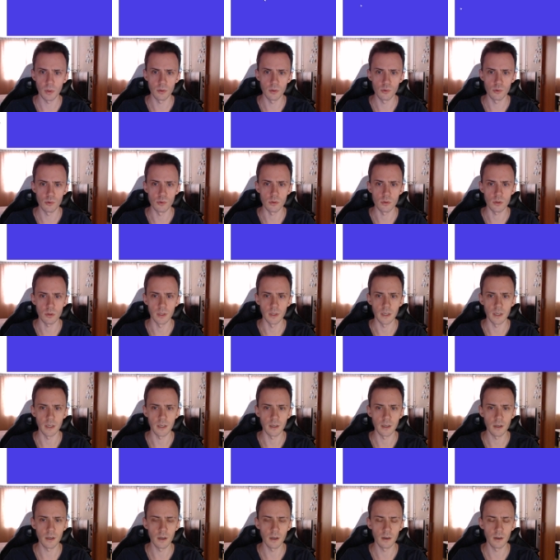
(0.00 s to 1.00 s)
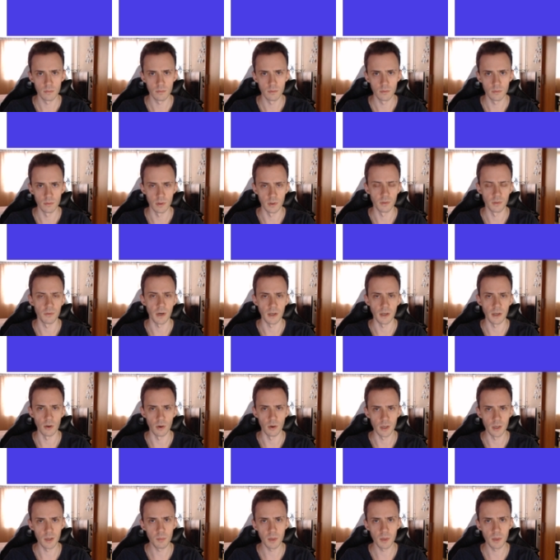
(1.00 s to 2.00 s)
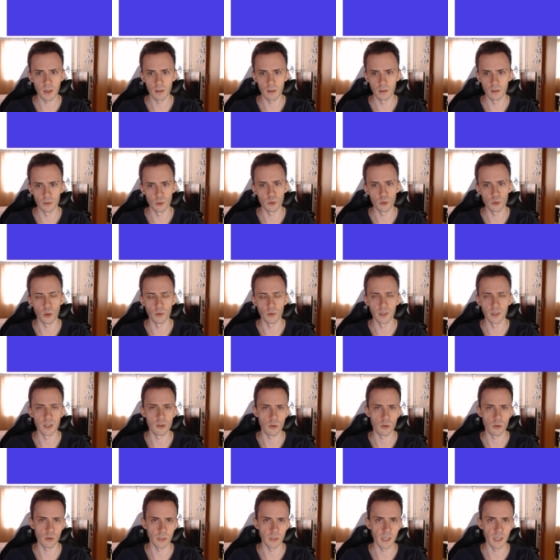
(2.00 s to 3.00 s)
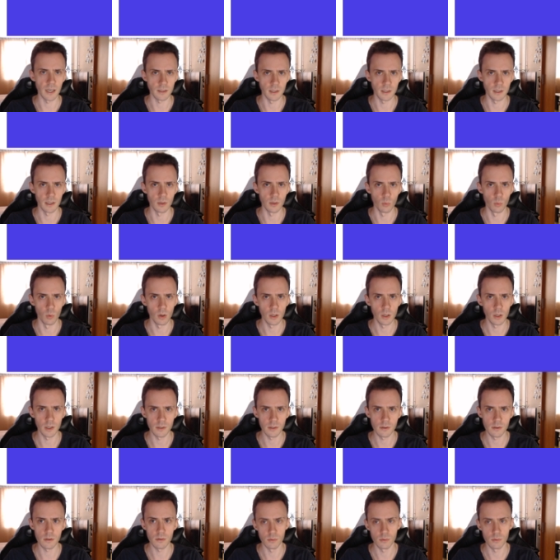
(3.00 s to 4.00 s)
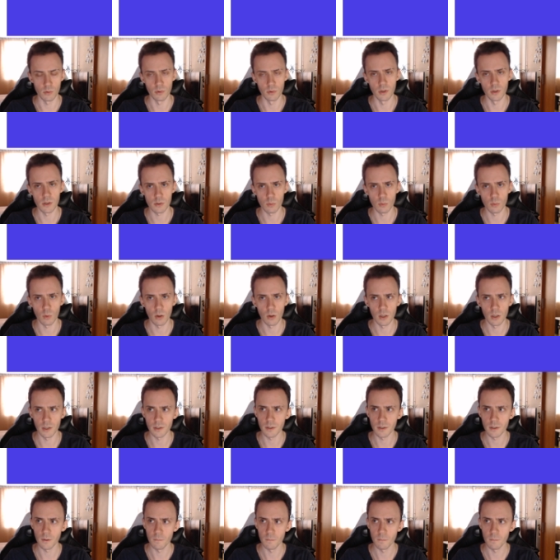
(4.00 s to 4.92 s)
you just click here, verify your email, you don't need to connect any wallet to this wallet.